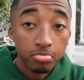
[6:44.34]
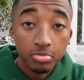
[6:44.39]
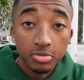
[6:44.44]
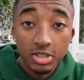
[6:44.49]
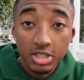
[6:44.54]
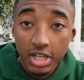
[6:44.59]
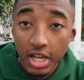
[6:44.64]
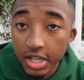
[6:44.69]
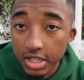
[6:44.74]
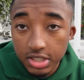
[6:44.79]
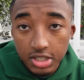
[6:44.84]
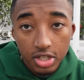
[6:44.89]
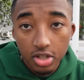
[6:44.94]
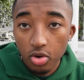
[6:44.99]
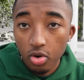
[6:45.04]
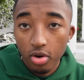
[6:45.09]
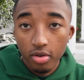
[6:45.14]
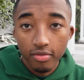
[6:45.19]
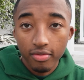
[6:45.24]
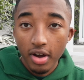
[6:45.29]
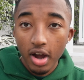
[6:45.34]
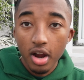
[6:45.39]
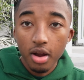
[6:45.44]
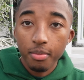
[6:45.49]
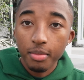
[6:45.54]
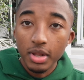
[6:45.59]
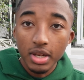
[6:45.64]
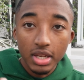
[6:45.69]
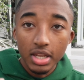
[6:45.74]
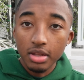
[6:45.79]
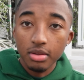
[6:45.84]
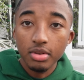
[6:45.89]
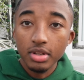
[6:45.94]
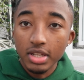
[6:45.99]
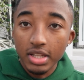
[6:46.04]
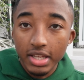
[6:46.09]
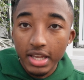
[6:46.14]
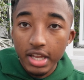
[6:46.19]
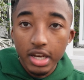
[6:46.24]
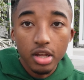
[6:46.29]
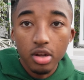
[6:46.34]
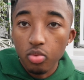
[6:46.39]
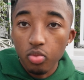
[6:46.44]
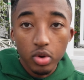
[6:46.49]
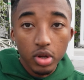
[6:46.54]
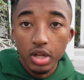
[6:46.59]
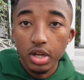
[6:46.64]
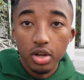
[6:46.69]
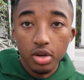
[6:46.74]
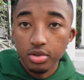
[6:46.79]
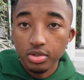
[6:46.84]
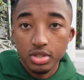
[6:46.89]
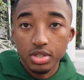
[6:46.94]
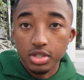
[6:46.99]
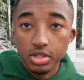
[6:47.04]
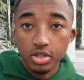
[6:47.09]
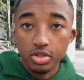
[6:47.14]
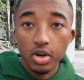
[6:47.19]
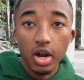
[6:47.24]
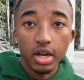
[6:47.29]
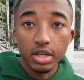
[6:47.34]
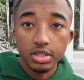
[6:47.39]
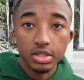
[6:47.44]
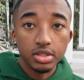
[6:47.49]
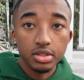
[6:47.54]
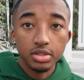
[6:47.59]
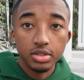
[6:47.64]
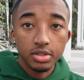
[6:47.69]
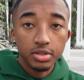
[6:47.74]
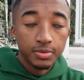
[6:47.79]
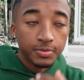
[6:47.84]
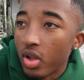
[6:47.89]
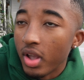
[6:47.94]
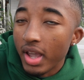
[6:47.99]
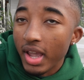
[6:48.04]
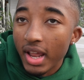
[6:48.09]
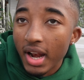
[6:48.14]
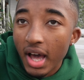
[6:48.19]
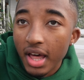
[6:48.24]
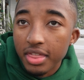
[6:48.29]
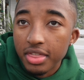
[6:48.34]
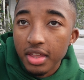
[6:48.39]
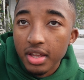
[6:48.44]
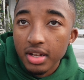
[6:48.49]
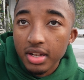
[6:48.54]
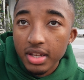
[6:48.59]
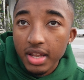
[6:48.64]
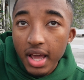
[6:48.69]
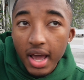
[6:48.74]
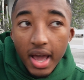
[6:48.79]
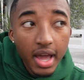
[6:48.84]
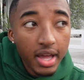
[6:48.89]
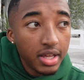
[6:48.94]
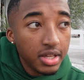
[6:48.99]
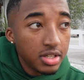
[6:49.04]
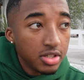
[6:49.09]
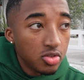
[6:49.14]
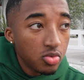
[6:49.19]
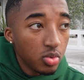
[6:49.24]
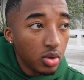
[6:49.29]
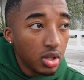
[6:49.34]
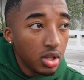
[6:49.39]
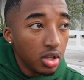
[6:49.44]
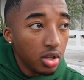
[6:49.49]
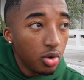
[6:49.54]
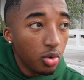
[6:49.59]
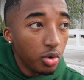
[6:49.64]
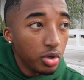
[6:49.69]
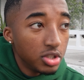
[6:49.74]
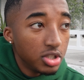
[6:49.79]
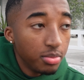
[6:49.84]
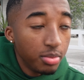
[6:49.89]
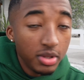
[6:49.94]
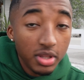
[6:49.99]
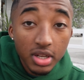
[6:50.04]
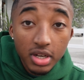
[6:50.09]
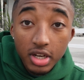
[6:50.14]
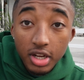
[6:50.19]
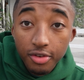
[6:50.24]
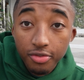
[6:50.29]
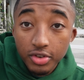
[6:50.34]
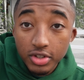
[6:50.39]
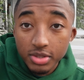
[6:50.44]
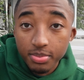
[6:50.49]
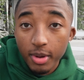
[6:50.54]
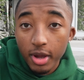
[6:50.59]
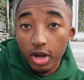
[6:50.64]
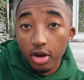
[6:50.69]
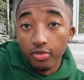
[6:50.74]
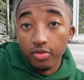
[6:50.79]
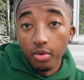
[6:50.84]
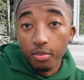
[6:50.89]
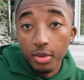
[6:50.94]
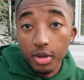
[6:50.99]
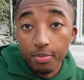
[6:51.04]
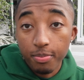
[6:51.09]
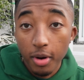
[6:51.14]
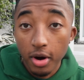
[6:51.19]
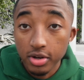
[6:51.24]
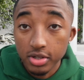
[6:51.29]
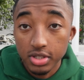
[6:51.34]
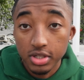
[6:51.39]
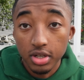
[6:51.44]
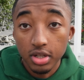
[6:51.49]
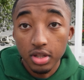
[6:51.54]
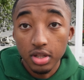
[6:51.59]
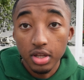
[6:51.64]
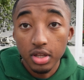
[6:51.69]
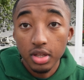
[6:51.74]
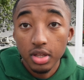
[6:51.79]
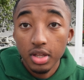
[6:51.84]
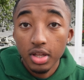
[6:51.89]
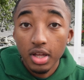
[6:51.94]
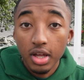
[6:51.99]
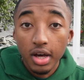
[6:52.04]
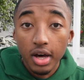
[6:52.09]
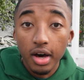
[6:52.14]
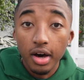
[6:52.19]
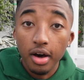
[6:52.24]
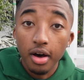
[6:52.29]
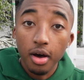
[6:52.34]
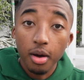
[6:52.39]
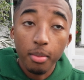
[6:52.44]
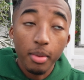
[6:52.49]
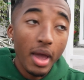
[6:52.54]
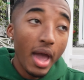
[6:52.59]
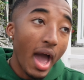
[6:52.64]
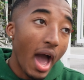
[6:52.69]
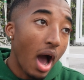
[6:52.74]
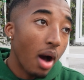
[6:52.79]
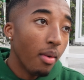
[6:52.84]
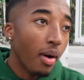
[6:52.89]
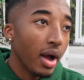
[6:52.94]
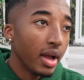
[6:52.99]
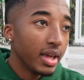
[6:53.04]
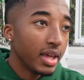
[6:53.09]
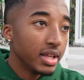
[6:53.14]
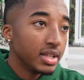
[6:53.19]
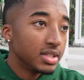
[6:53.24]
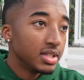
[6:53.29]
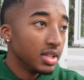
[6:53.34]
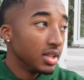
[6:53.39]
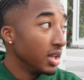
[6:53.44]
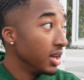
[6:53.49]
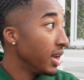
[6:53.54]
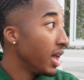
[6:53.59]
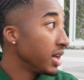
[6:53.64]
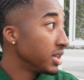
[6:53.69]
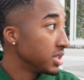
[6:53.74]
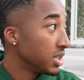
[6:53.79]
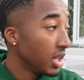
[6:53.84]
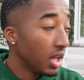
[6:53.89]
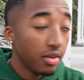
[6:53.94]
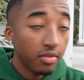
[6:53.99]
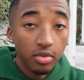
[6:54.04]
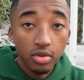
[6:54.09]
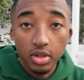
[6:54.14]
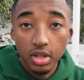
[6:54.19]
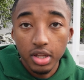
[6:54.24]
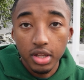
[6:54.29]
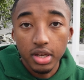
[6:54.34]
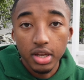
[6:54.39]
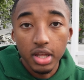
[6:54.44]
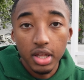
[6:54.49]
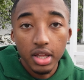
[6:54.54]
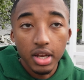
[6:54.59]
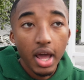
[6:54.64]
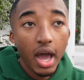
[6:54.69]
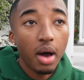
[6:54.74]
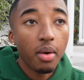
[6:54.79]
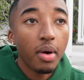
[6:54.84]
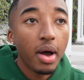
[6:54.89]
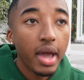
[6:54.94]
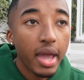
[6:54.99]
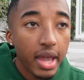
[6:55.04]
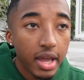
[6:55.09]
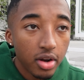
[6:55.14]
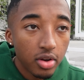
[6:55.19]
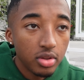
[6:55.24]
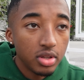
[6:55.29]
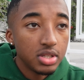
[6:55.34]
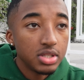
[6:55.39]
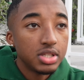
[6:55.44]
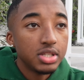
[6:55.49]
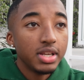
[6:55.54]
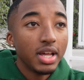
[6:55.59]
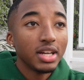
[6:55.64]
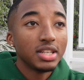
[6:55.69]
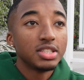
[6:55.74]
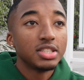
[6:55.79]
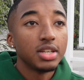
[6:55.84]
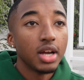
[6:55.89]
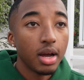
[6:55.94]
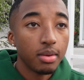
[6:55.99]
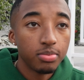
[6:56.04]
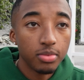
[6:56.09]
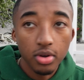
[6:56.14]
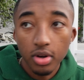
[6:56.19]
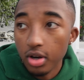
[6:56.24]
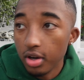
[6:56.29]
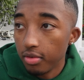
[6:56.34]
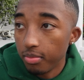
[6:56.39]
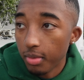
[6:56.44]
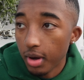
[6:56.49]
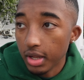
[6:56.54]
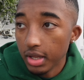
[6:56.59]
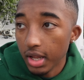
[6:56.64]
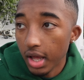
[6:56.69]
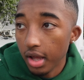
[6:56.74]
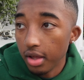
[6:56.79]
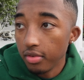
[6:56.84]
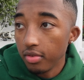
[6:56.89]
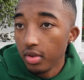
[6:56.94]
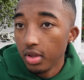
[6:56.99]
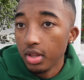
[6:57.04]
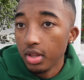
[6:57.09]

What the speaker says: Changing your environment, getting rid of those distractions. And I think that is really going to be the difference maker for me personally, and how I get to the next level and how I handle this next chapter of my life